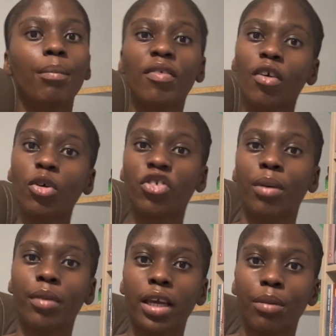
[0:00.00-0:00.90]
Before we
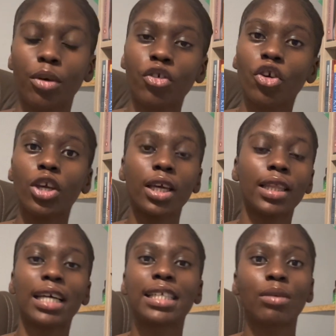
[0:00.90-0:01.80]
jump in, make sure you hit
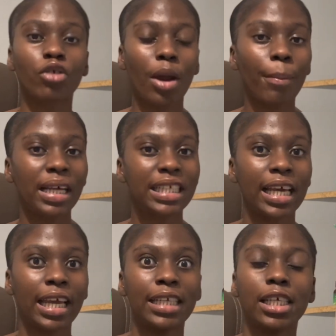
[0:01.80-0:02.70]
that subscribe
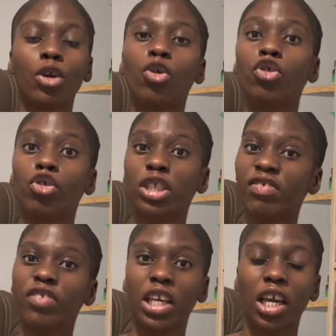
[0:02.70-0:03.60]
button and turn on your
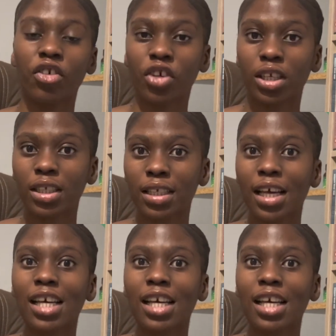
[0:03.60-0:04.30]
notifications